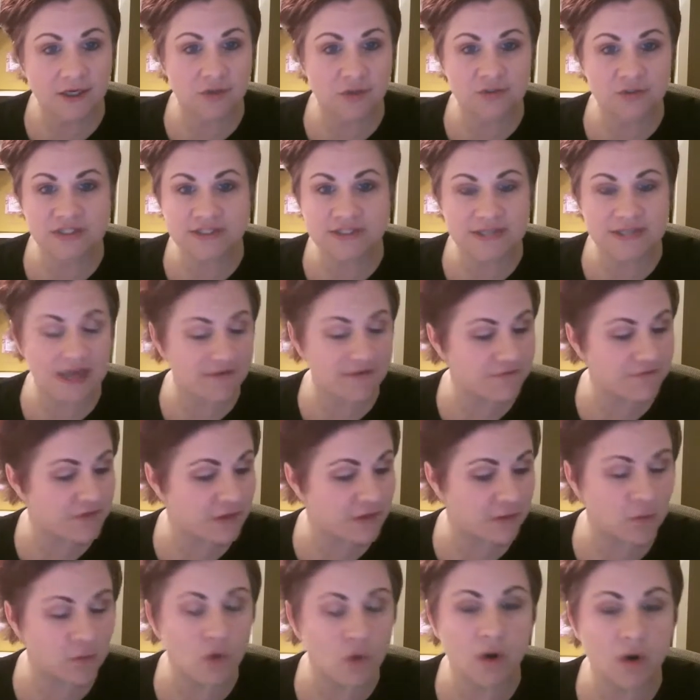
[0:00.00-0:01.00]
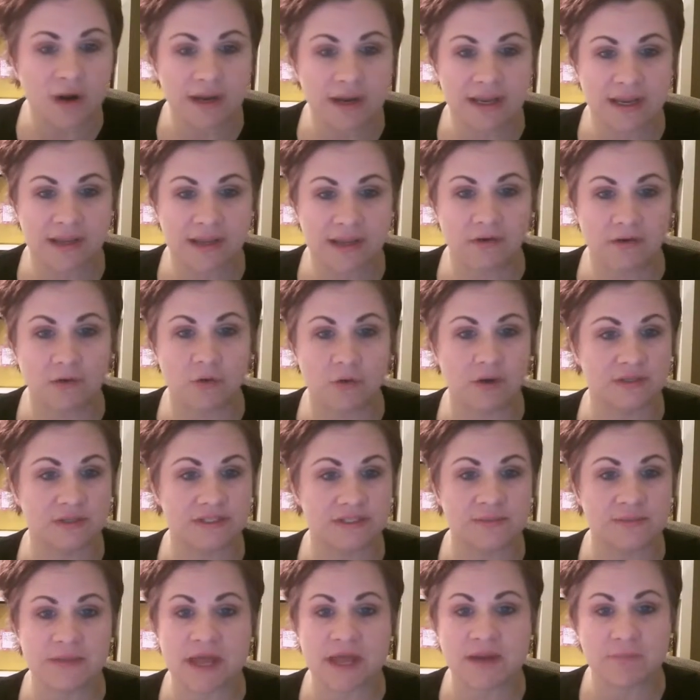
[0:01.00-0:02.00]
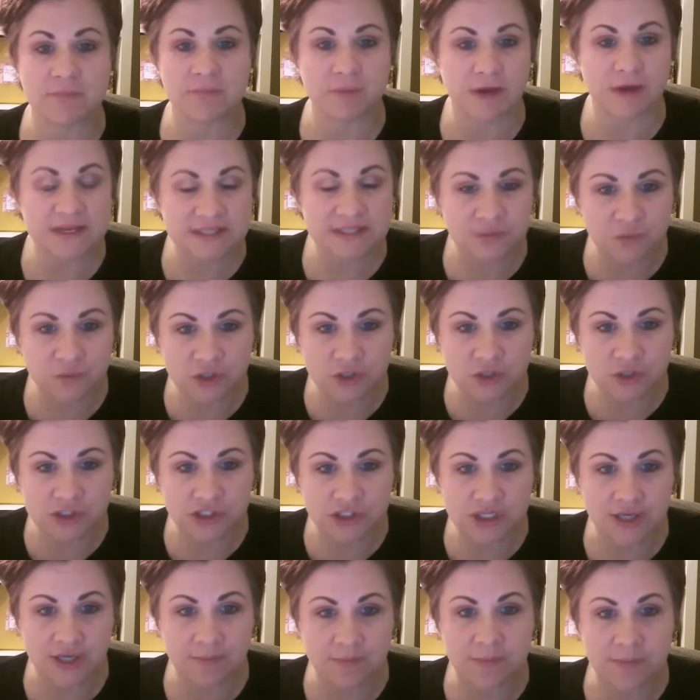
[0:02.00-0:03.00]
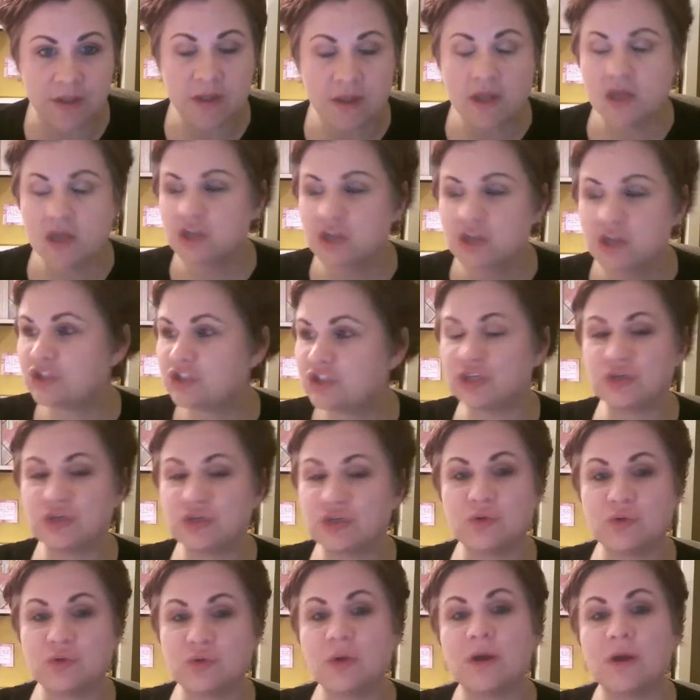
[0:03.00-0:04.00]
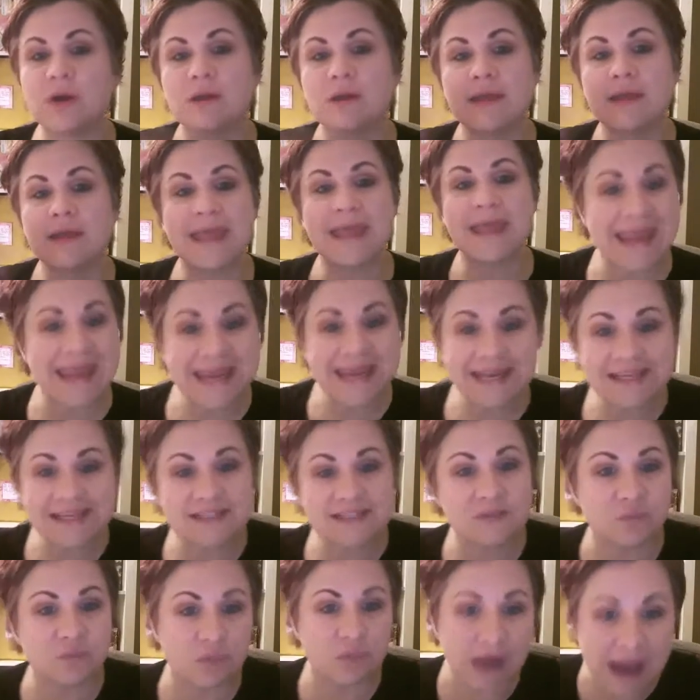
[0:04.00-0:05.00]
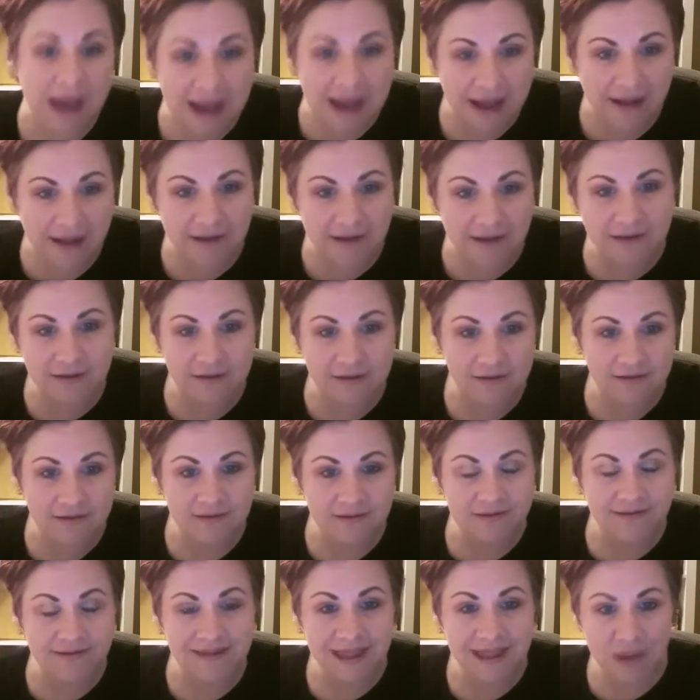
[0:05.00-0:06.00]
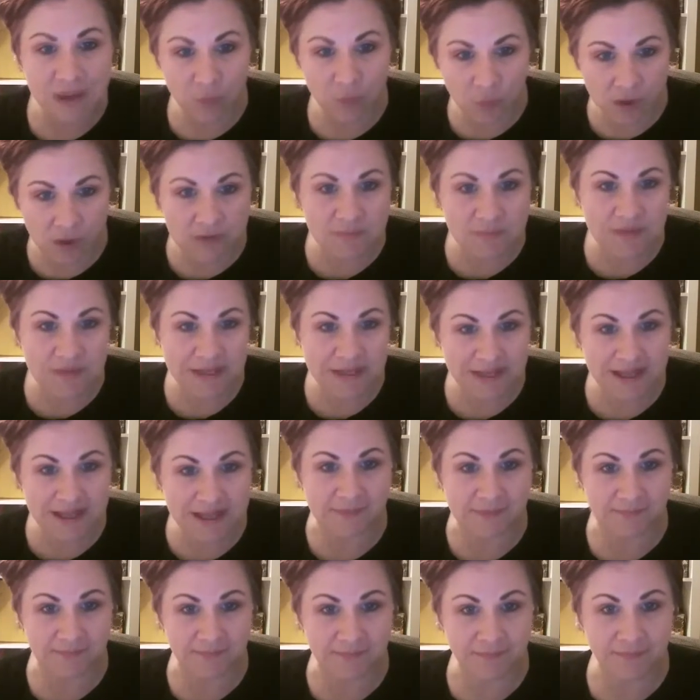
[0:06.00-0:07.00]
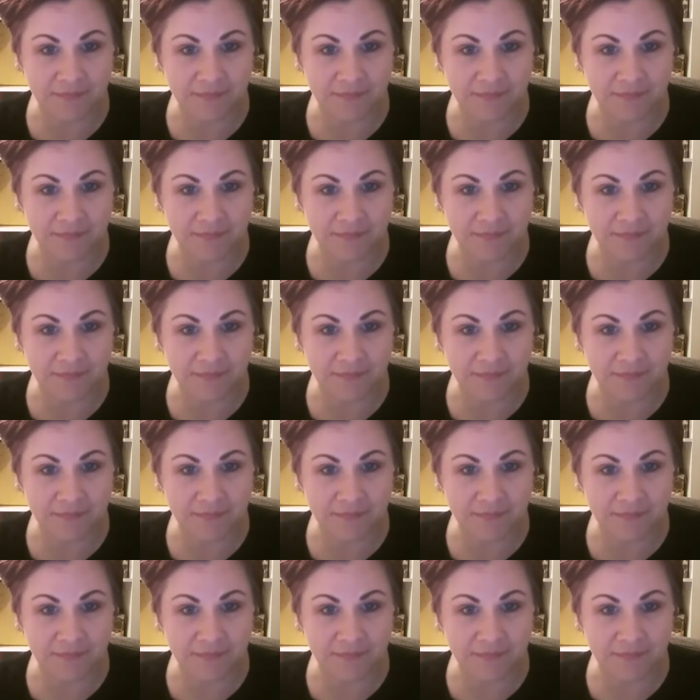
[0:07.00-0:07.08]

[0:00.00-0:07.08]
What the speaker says: stuff in the morning or some kind of praise and worship to 80s rock at 1 p.m.